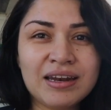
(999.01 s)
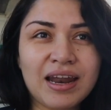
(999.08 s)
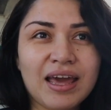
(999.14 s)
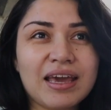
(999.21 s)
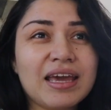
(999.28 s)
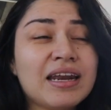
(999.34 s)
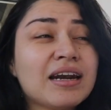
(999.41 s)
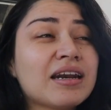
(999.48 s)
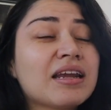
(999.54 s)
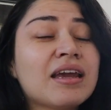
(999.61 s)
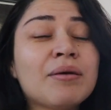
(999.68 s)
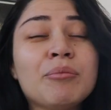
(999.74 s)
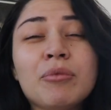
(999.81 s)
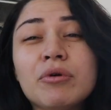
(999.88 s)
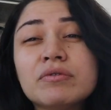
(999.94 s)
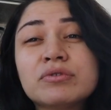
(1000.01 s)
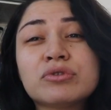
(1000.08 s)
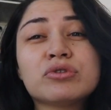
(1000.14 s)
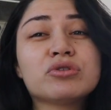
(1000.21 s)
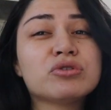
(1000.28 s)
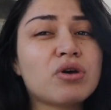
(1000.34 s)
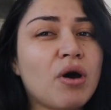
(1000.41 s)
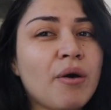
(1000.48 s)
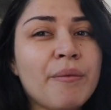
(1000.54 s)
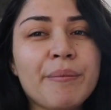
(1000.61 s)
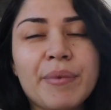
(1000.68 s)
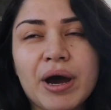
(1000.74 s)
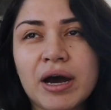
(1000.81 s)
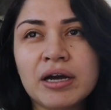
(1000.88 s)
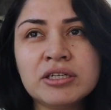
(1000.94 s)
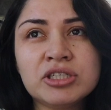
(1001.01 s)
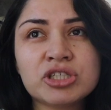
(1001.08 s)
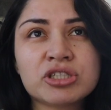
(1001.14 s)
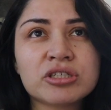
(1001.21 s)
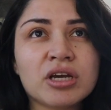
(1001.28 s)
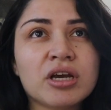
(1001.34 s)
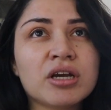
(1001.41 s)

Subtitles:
Like Enrique moves so much,